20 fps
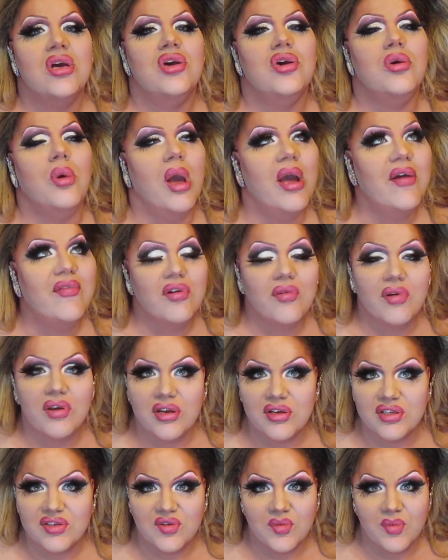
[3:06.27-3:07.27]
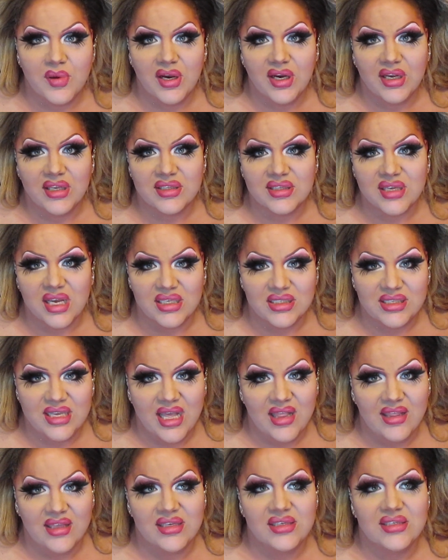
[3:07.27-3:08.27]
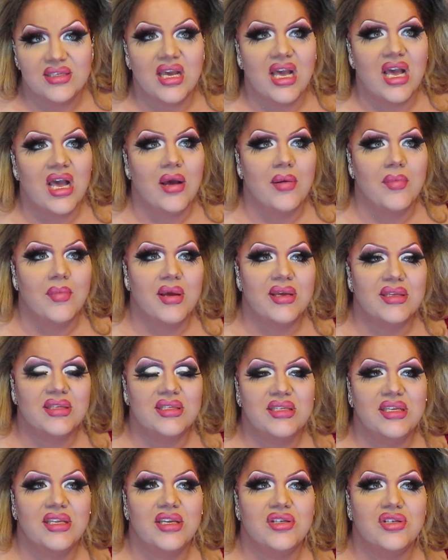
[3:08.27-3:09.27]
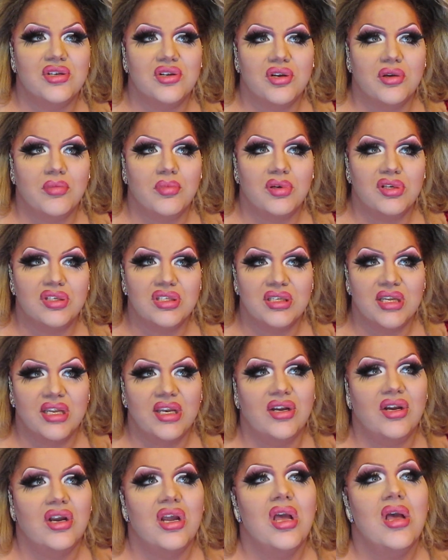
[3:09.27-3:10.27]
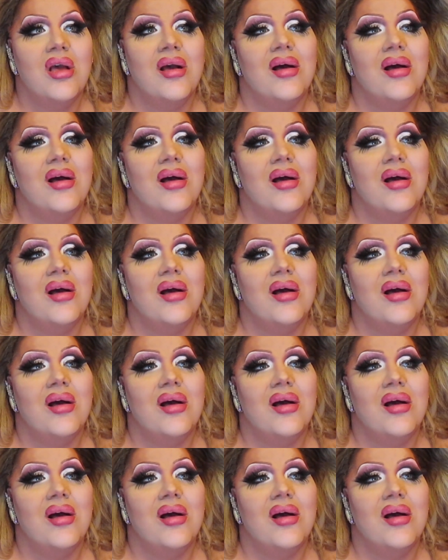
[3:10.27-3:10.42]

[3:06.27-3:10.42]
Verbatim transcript: who everyone knows from America's Got Talent um, as a Tina Turner impersonator,